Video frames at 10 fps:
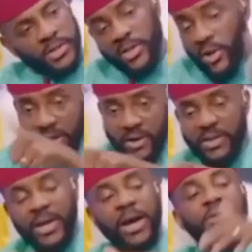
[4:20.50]
She got out
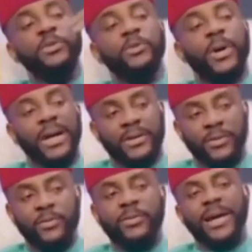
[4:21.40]
of the house,
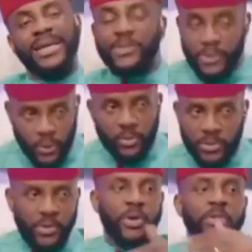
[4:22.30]
you
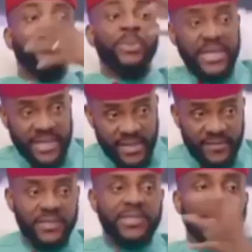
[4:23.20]
assumed or you
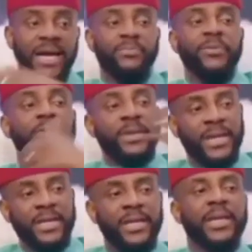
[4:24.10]
believed she had beef with
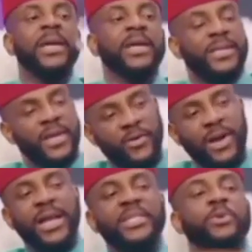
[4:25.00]
Nengi, then you
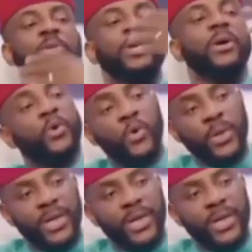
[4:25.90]
realized she was not cool